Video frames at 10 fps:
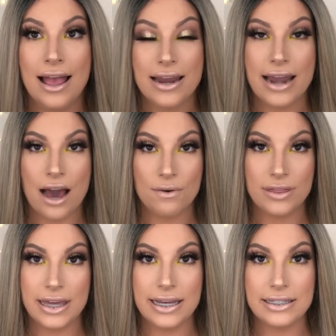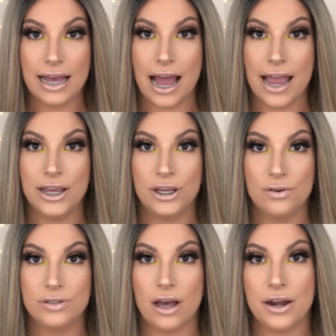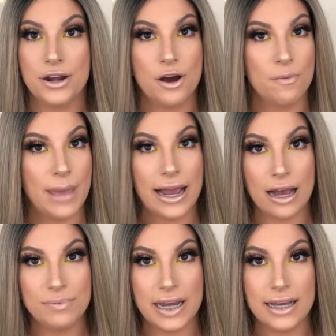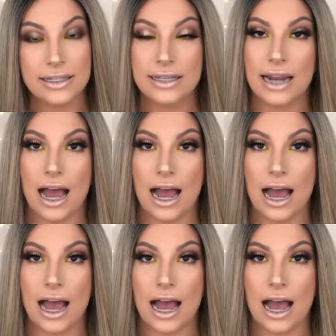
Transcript: Now this I use on no makeup days because it